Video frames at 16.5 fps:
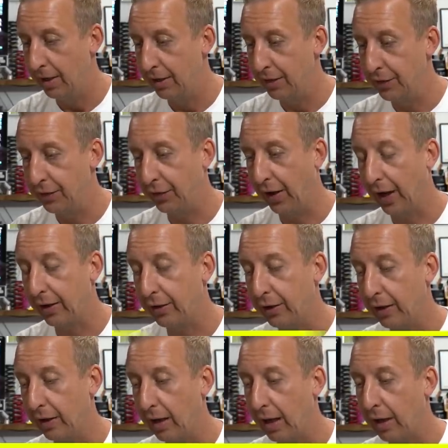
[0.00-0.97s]

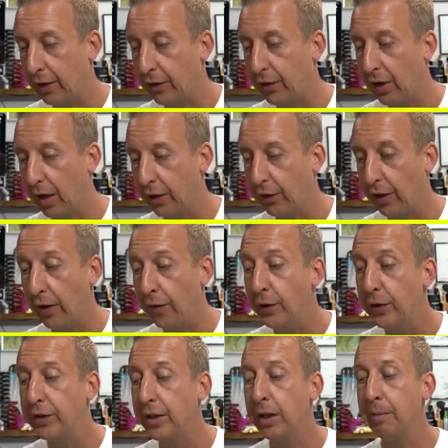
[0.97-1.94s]
Xander Lex says,
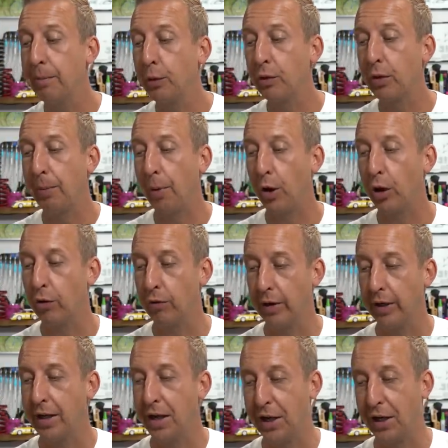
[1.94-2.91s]
if you didn't build the bike
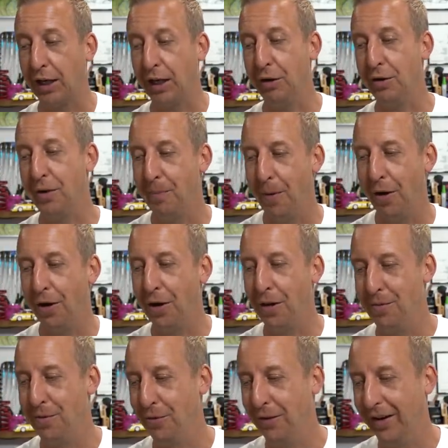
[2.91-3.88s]
already, include a bottle
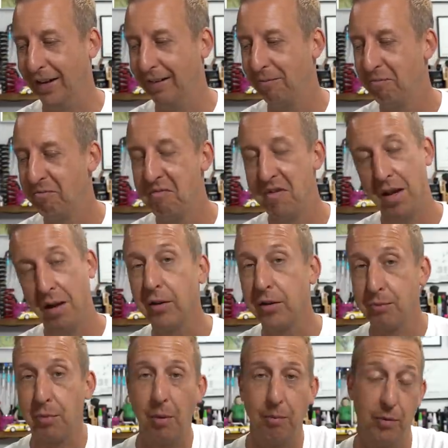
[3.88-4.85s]
opener in it. Yeah,
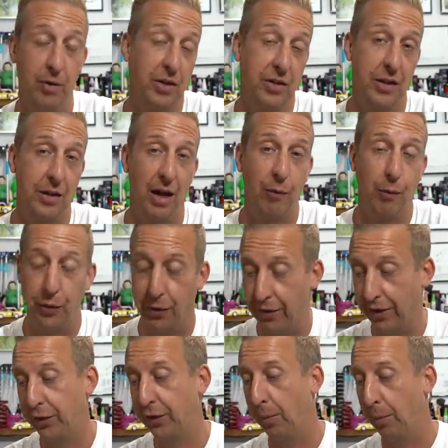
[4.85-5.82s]
it's probably, well, it's going to have one
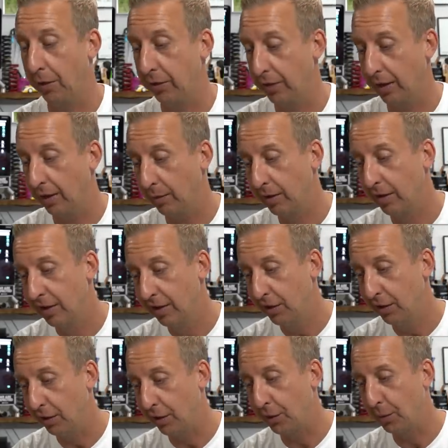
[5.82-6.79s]
on there somewhere, isn't it?
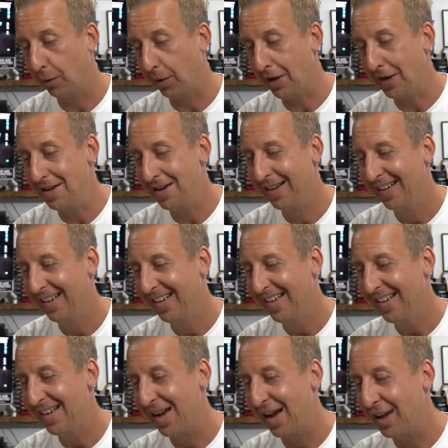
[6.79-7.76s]
Either way.
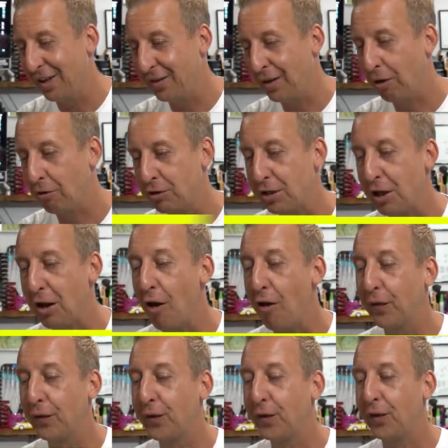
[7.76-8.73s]
Dunks
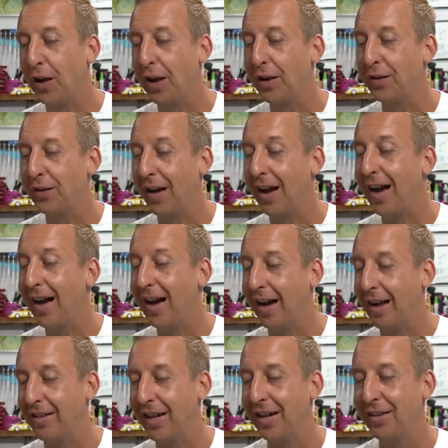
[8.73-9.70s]
Loft says,
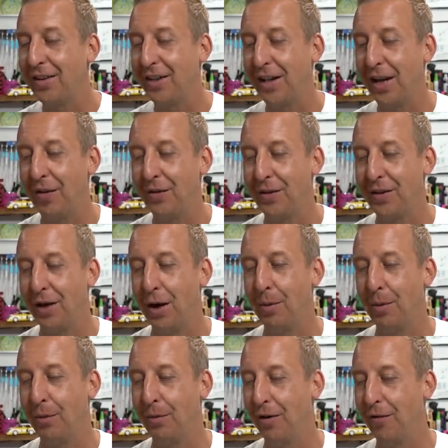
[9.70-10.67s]
and there's the Kevin
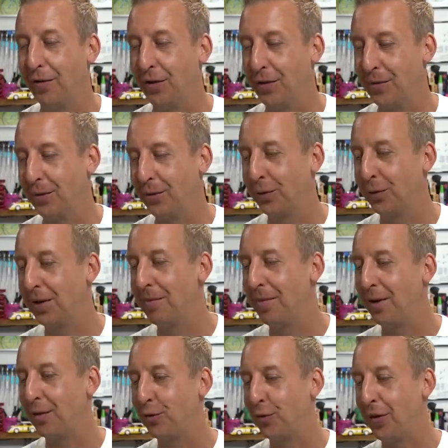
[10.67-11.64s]
Talbot reference when talking
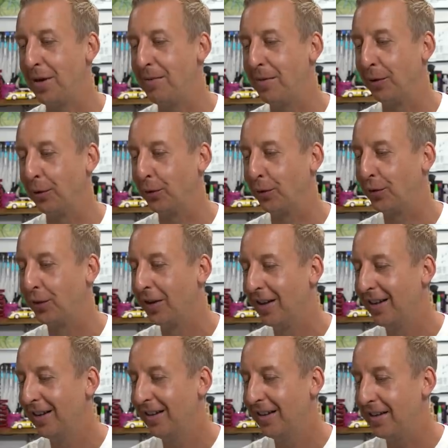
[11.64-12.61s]
about dream builds.
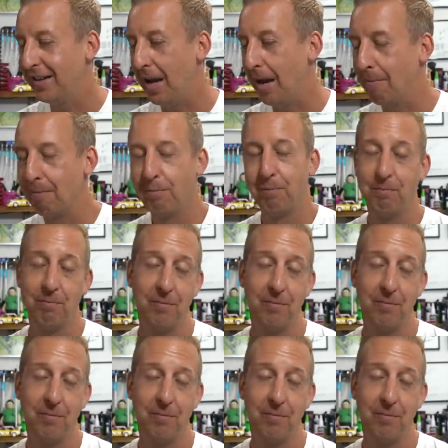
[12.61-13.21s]
Yep,